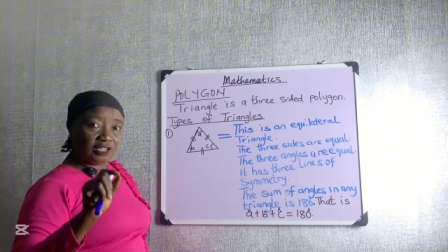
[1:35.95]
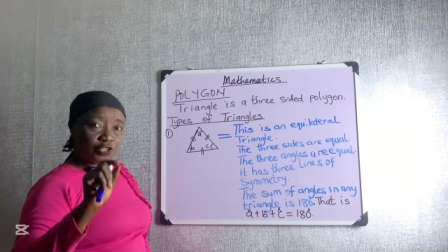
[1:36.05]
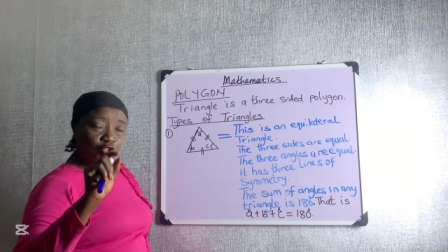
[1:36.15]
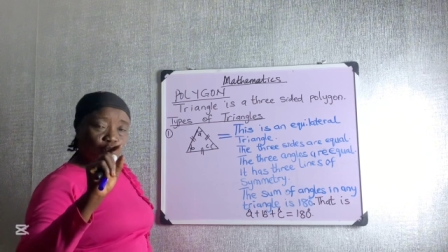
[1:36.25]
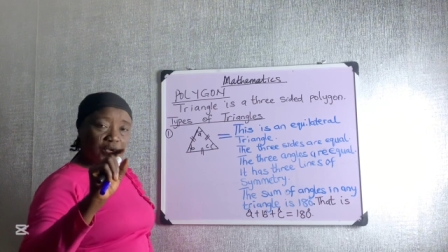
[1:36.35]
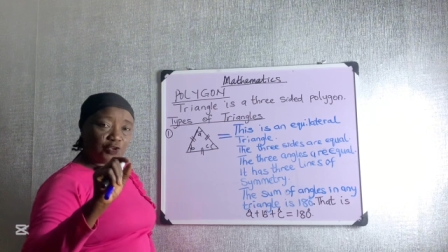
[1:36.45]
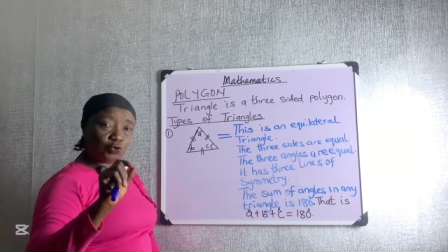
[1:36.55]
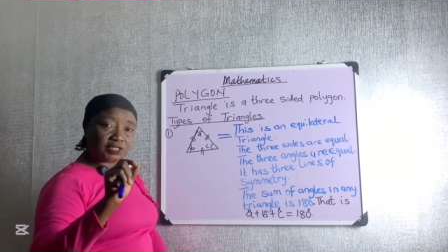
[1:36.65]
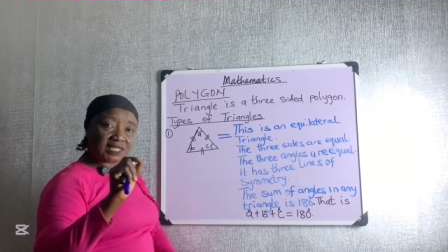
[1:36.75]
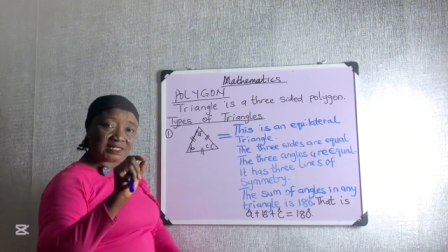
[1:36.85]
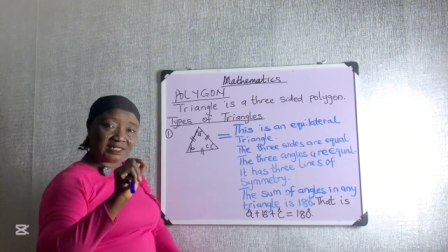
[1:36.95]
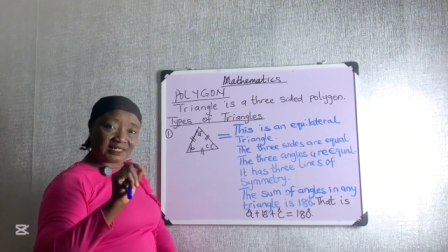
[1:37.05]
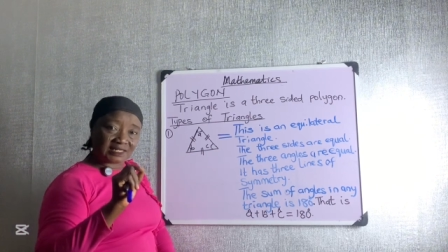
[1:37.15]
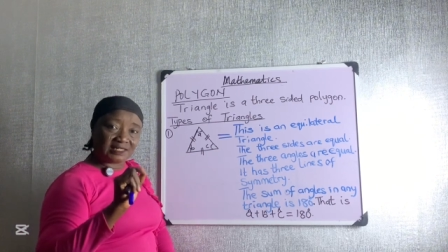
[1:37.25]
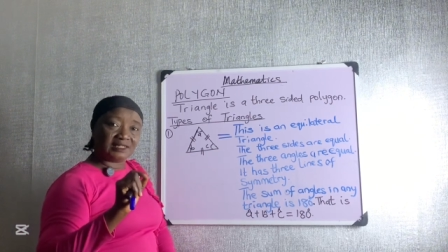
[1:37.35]
You know, when you say
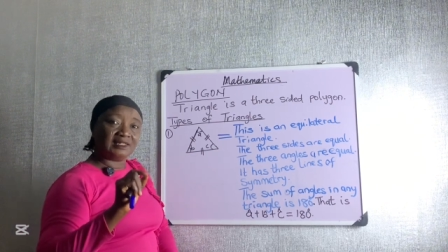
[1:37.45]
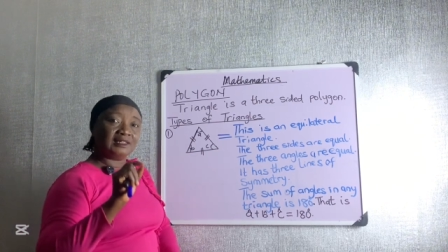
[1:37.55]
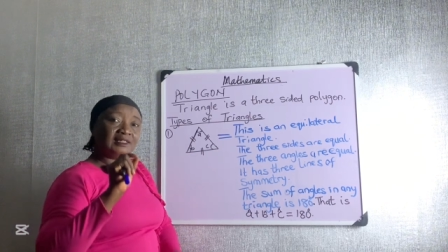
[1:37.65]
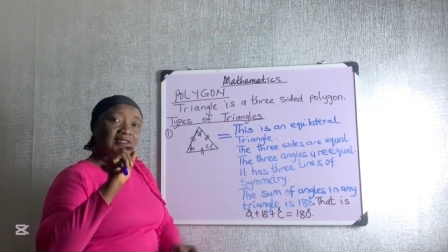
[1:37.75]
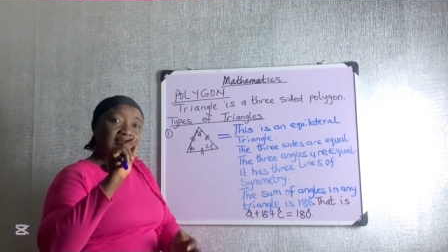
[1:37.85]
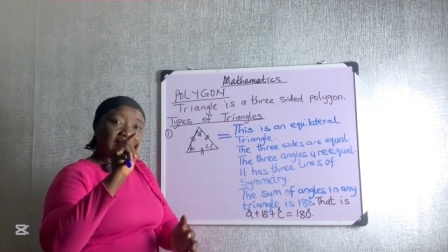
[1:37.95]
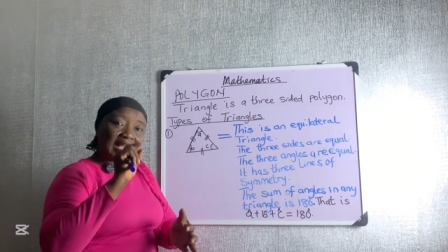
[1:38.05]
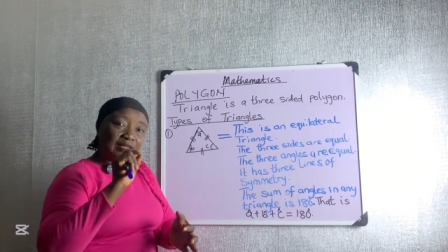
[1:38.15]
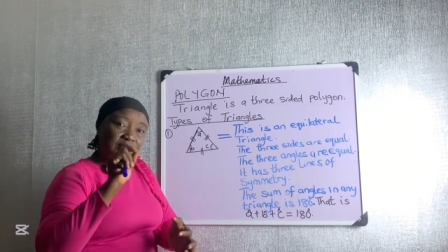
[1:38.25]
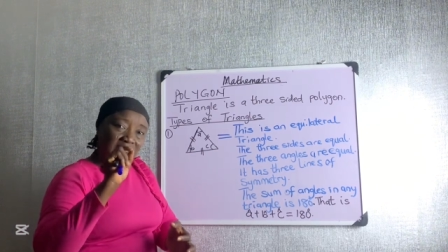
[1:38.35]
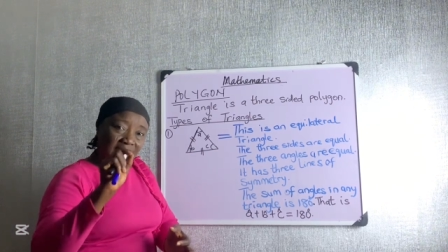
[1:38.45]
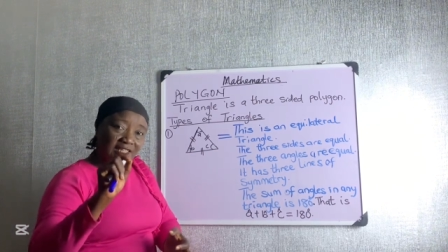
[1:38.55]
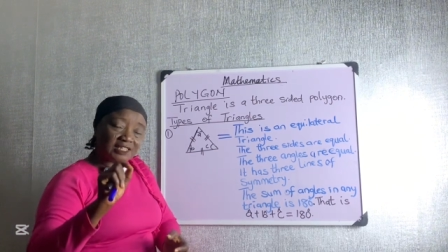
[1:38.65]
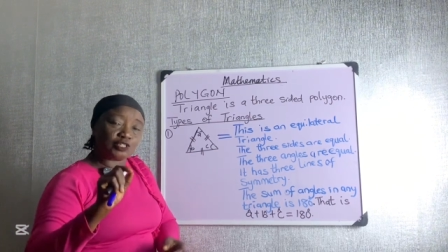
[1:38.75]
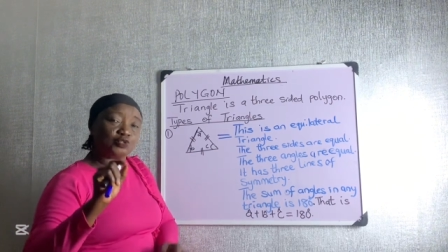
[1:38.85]
60 times
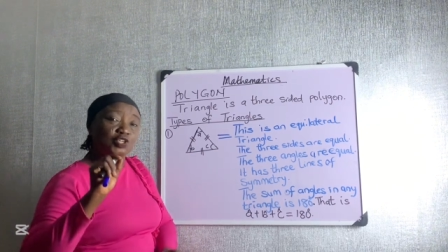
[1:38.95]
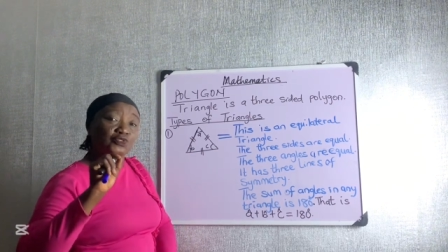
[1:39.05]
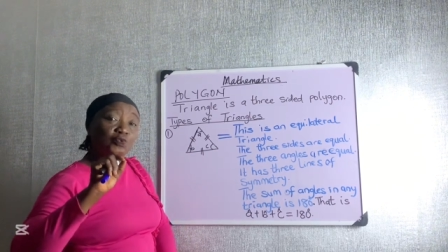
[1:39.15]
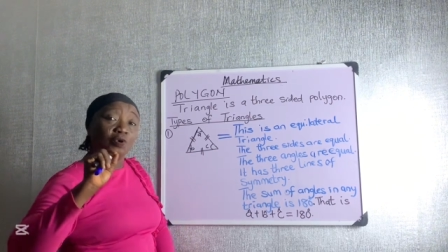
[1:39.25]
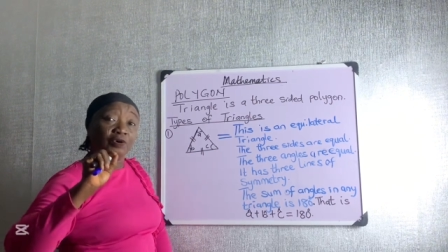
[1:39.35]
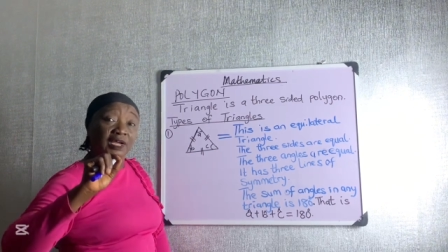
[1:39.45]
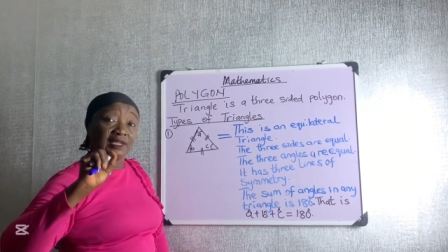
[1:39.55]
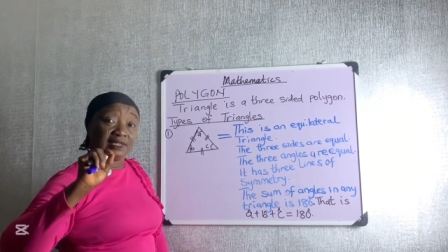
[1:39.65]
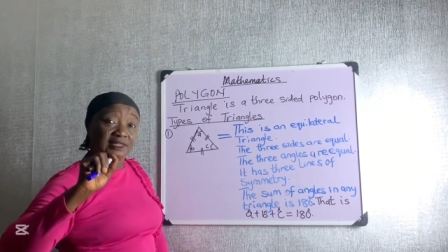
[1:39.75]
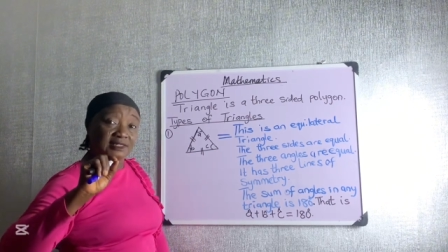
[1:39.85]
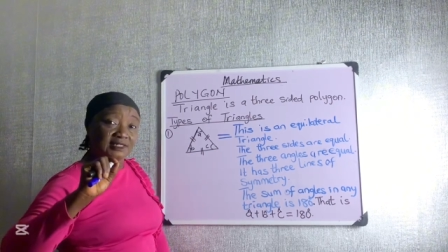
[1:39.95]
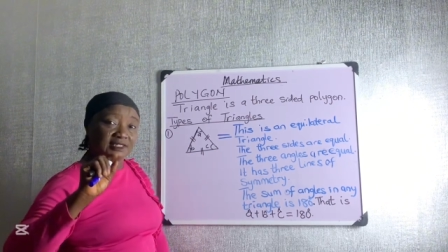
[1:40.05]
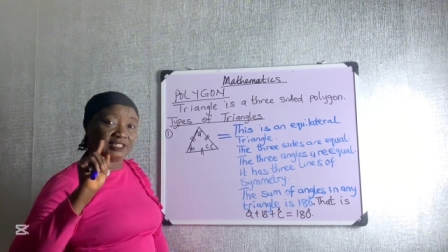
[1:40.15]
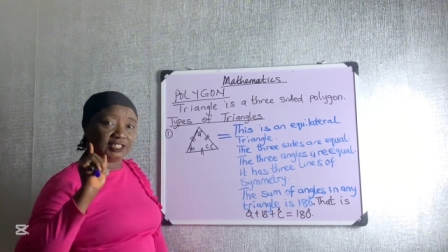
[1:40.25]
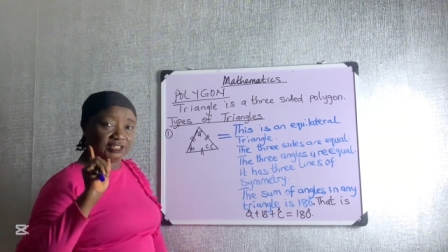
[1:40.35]
3, it will give you
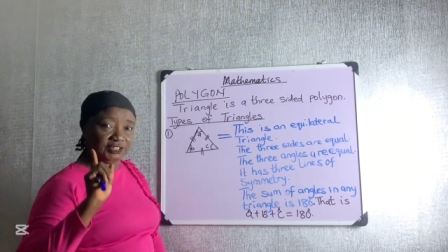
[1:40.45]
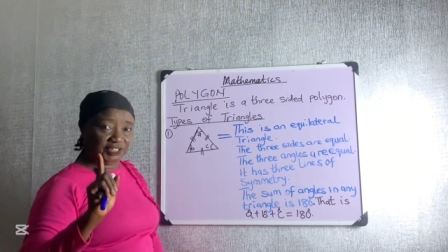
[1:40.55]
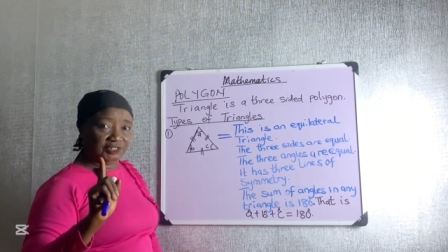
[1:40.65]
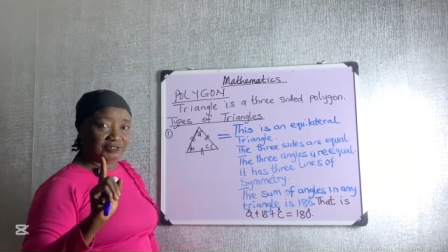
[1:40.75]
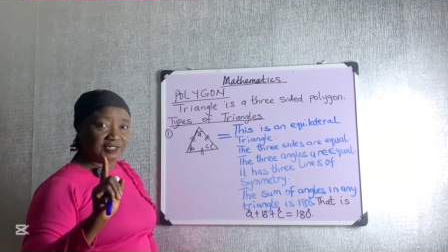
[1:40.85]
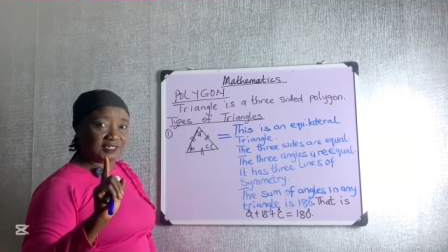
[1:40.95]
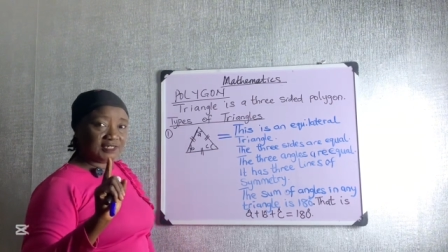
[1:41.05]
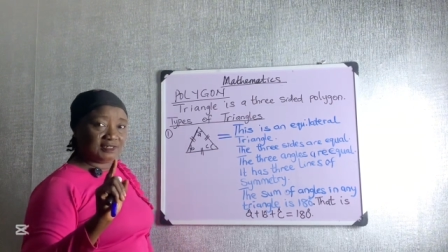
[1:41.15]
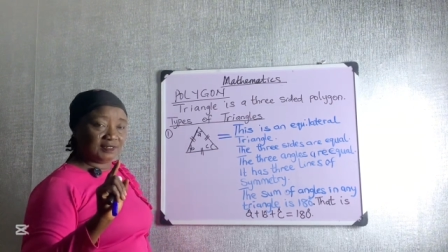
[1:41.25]
180 degrees.